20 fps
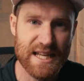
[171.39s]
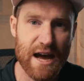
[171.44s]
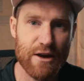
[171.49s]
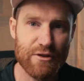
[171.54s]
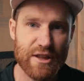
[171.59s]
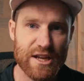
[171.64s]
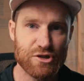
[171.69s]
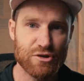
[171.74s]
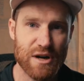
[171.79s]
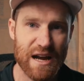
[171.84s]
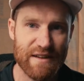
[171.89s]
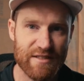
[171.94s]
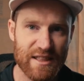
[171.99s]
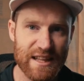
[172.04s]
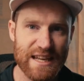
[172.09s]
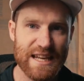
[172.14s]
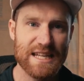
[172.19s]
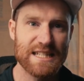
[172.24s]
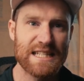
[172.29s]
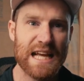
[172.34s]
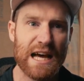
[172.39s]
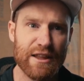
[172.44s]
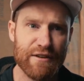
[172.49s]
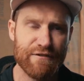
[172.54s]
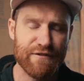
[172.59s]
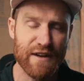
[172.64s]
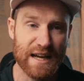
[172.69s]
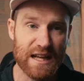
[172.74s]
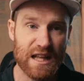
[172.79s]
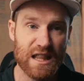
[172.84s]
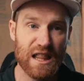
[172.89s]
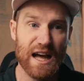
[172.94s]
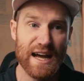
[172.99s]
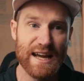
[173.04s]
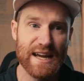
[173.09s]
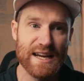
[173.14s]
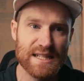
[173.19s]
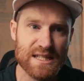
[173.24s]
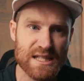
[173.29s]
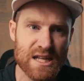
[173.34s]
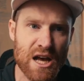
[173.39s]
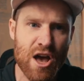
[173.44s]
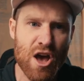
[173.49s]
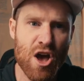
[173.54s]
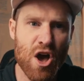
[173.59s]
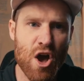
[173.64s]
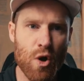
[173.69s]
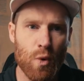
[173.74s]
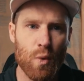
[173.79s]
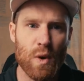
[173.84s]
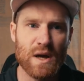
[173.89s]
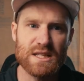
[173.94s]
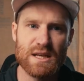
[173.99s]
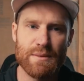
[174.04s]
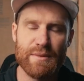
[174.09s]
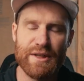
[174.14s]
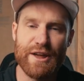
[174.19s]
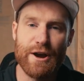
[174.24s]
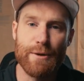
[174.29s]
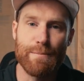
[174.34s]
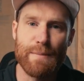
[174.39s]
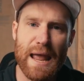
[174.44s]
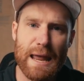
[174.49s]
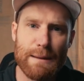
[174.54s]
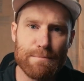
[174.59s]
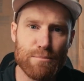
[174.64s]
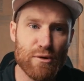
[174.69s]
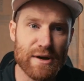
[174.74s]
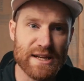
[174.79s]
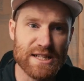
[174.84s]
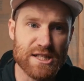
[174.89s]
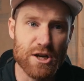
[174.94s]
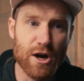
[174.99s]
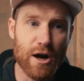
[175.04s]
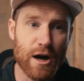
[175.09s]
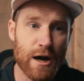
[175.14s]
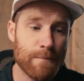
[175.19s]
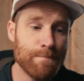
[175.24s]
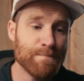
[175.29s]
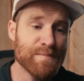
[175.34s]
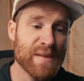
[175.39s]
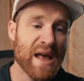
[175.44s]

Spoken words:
how they drive leads, how they find clients, what some of their pain points are,